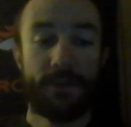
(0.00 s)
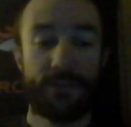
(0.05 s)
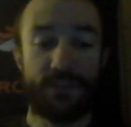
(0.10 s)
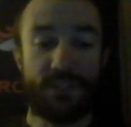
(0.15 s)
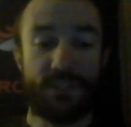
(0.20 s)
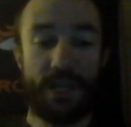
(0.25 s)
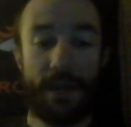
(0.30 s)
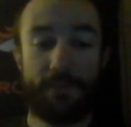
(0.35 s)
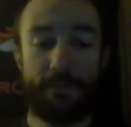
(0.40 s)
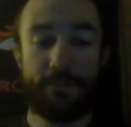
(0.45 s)
The
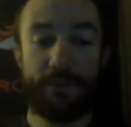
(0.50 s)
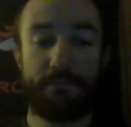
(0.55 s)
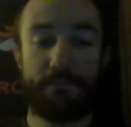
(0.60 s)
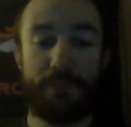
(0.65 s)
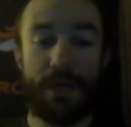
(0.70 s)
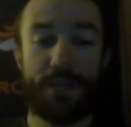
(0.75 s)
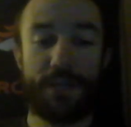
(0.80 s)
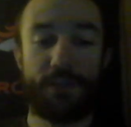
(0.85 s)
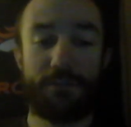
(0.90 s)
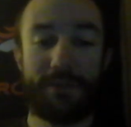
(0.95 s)
top of the
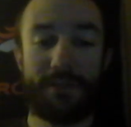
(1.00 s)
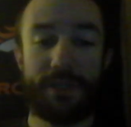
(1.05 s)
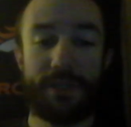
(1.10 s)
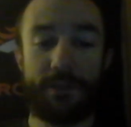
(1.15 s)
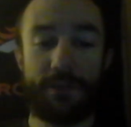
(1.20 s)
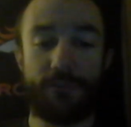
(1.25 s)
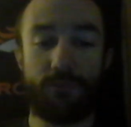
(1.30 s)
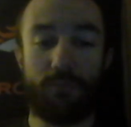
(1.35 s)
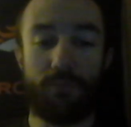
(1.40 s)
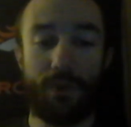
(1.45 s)
monument
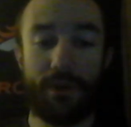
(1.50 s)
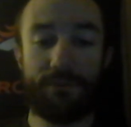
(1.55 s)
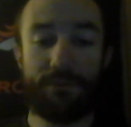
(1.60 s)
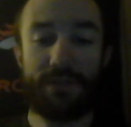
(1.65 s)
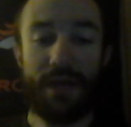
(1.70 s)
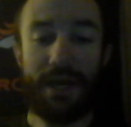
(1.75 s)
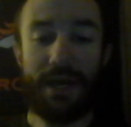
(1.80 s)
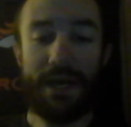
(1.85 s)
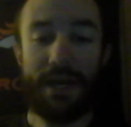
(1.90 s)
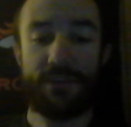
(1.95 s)
is one
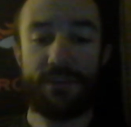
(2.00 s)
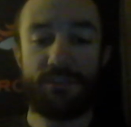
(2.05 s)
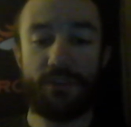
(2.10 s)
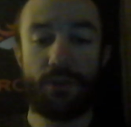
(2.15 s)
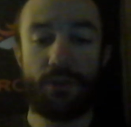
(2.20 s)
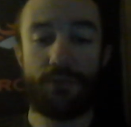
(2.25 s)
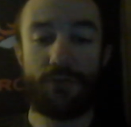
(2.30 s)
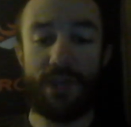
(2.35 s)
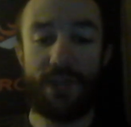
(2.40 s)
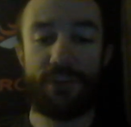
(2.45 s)
of the highest
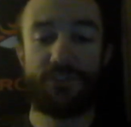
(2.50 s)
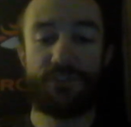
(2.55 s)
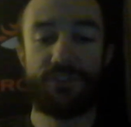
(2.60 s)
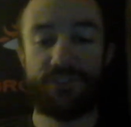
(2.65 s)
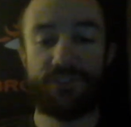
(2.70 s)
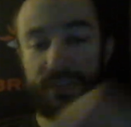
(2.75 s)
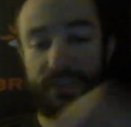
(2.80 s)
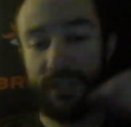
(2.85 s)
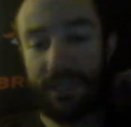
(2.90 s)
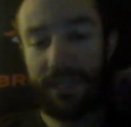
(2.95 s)

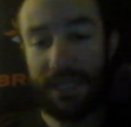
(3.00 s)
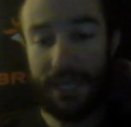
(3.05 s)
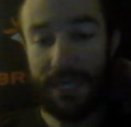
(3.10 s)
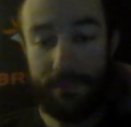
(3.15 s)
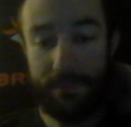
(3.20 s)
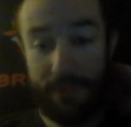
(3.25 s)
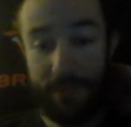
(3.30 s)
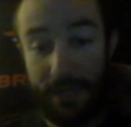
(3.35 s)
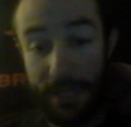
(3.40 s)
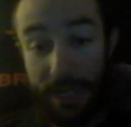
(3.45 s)
locations in the
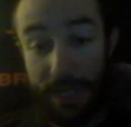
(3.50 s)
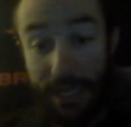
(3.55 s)
game,